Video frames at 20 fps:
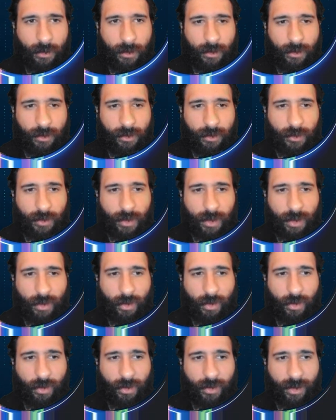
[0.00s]
It was really
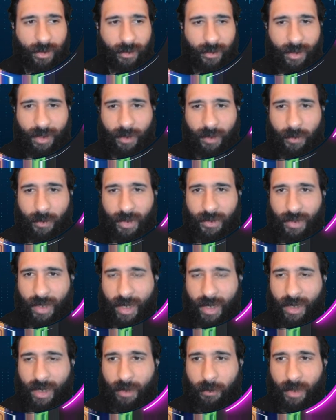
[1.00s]
cool. We got a bunch of
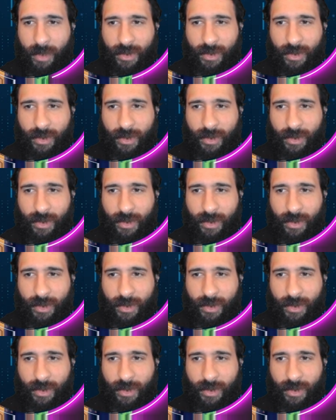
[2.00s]
anime